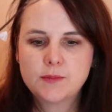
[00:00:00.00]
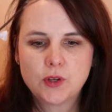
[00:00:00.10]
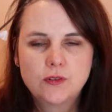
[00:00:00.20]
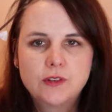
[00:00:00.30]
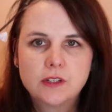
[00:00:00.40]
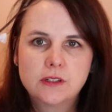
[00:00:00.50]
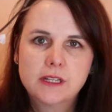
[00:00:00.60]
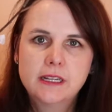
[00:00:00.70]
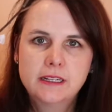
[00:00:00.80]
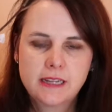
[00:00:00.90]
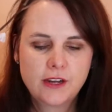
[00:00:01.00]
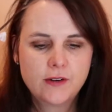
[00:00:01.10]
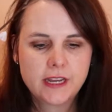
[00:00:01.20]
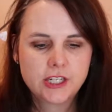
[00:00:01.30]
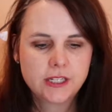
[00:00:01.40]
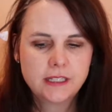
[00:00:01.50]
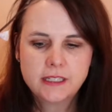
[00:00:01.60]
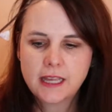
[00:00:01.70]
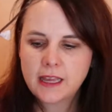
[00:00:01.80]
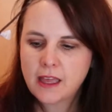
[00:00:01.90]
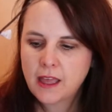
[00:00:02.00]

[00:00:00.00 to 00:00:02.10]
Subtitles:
beautiful decorations.